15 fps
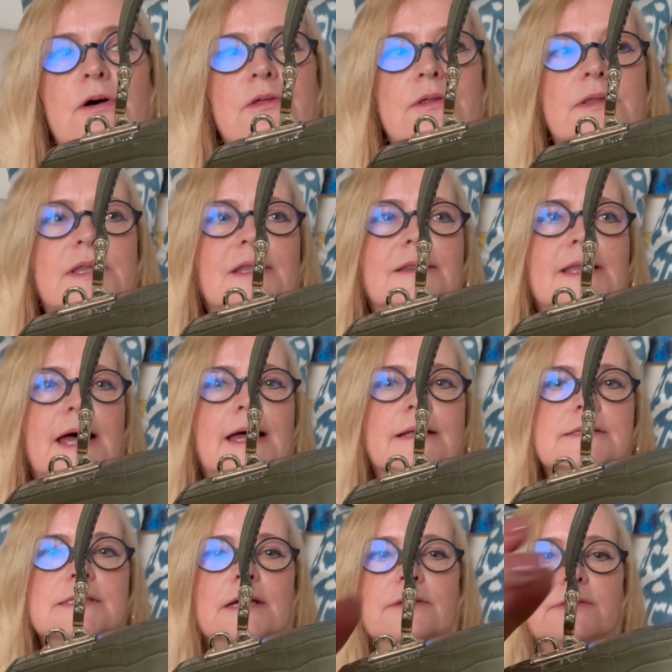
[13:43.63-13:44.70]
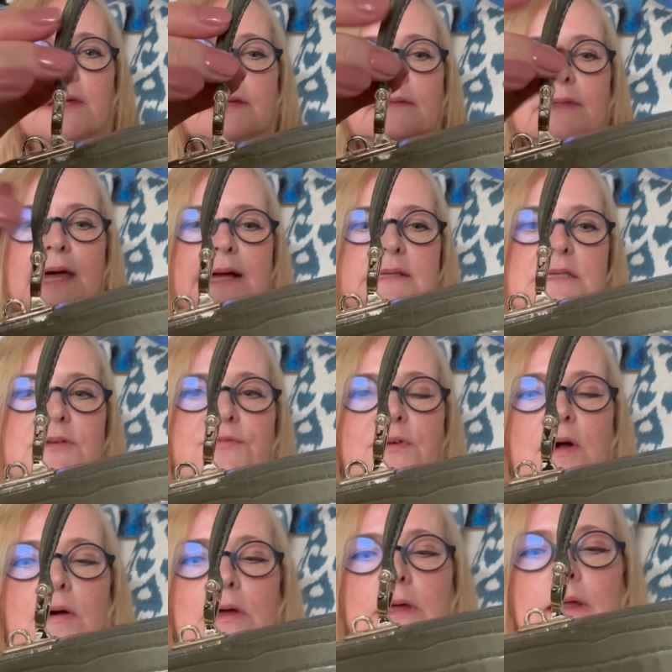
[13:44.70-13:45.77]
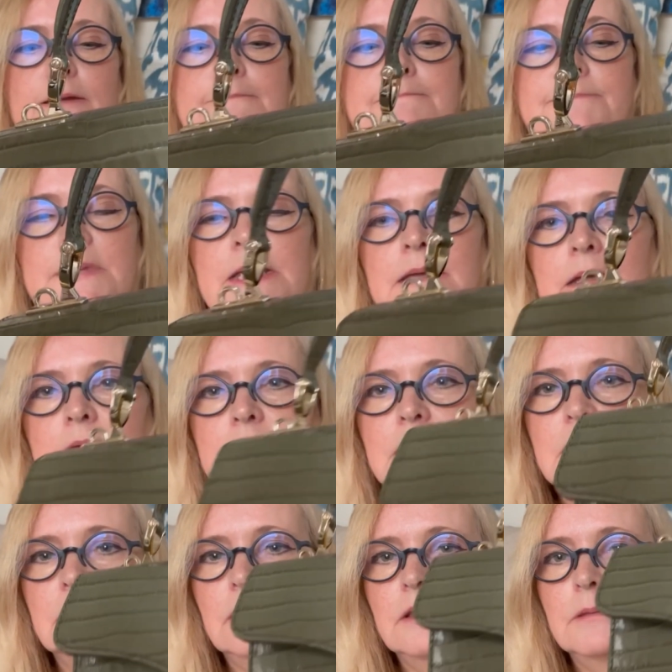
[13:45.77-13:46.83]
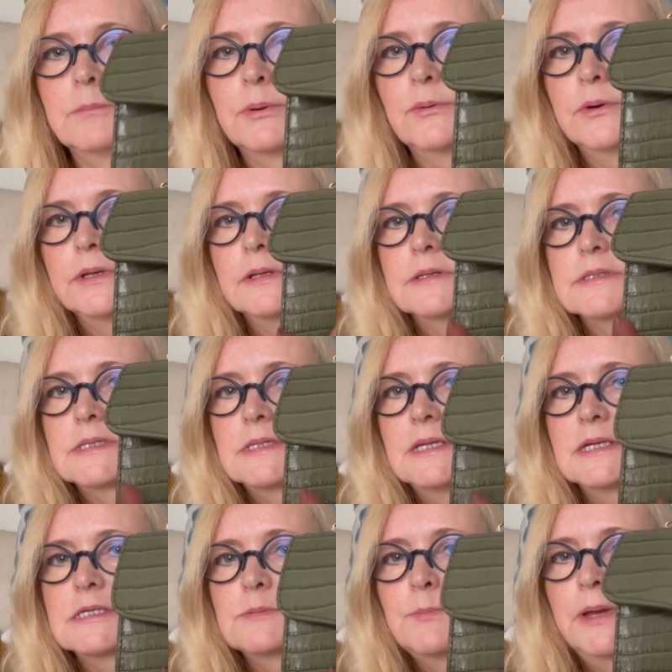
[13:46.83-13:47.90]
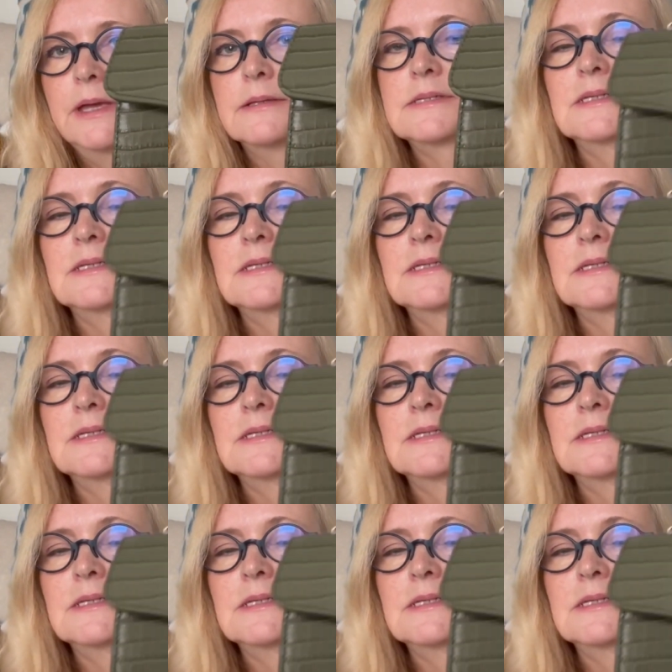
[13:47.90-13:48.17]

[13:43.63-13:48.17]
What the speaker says: than that, I think that's fine. The other point is this bit,